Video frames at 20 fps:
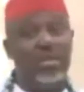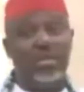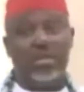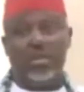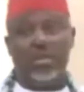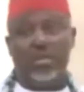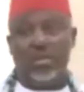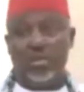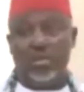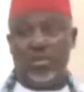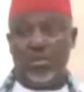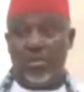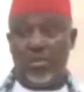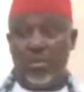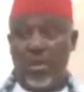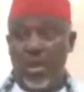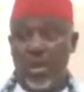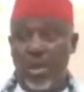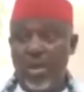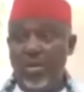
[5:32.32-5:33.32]
this issue.
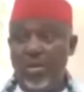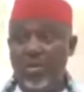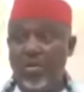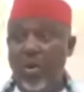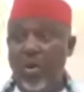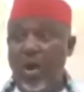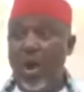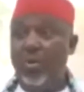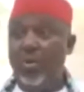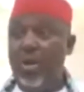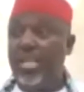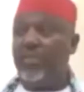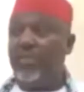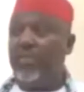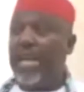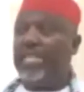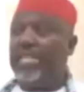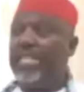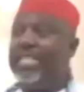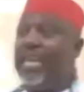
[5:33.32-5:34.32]
So I will
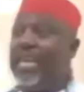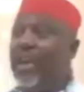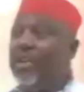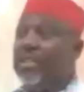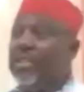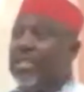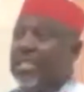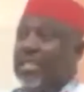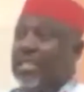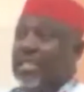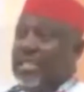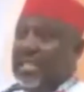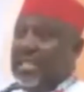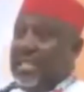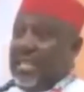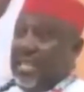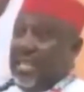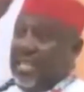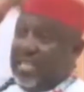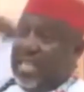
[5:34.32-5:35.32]
advise the
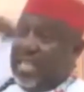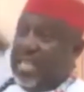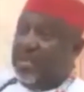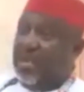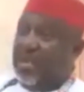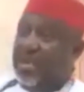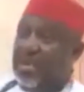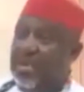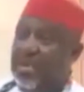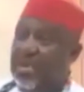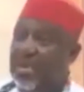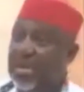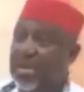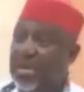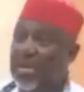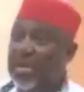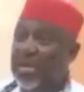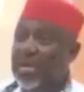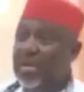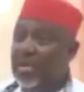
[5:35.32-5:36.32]
Senator
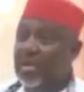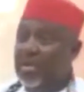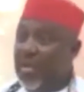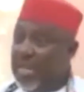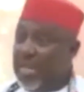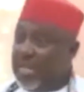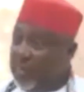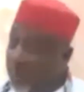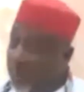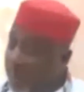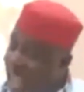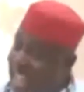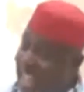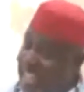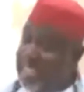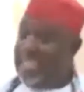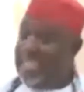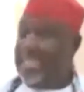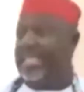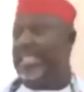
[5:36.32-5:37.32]
to
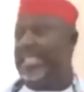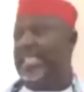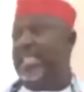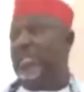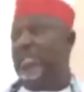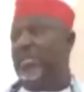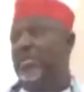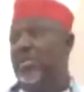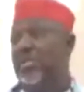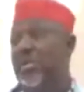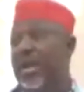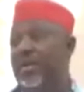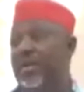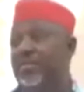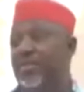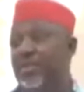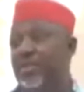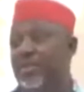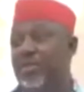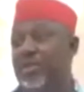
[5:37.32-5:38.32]
expand this your
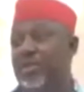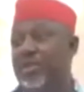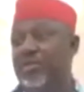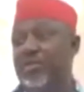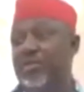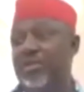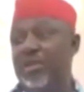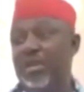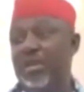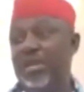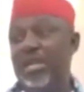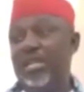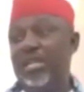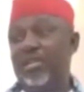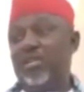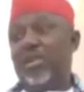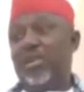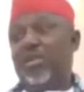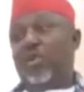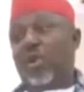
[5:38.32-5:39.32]
motion
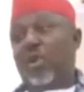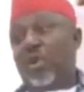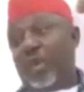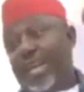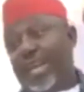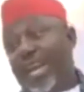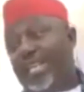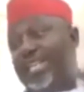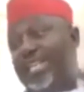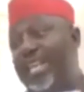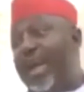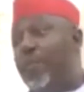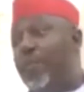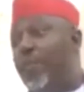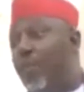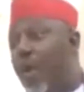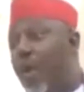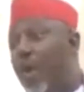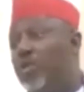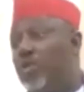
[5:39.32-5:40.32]
to inculcate a
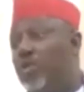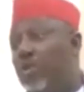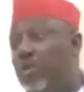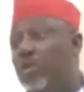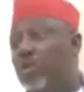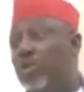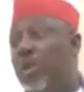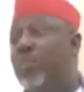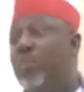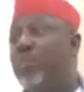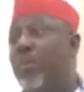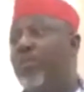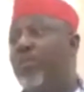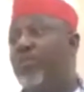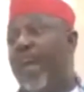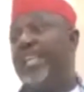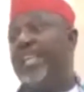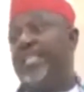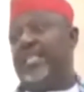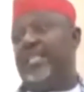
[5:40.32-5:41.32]
more solution
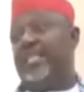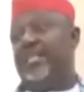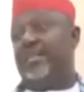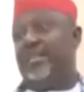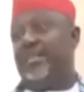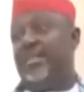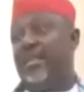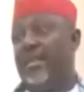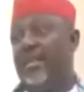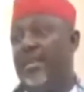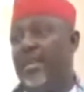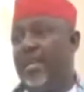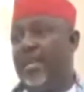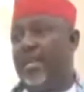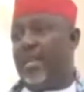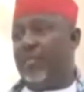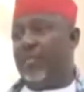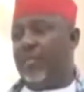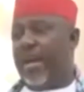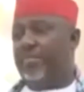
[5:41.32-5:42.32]
providing
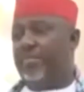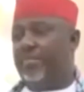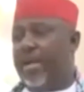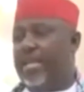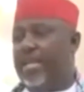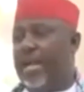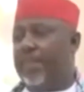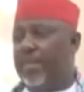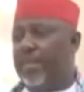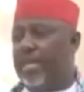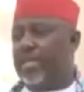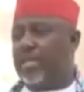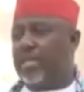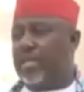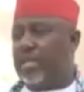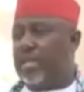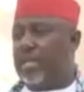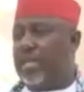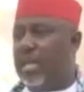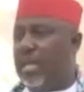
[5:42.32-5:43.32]
department and
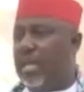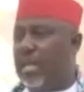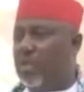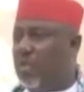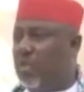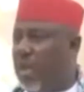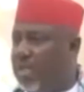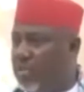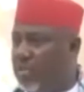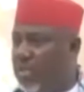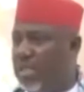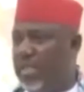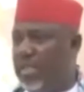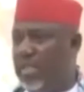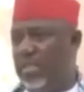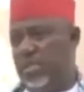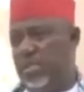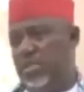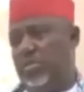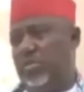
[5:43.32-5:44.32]
ministry to address
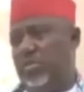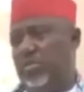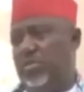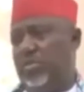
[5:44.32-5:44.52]
this issue.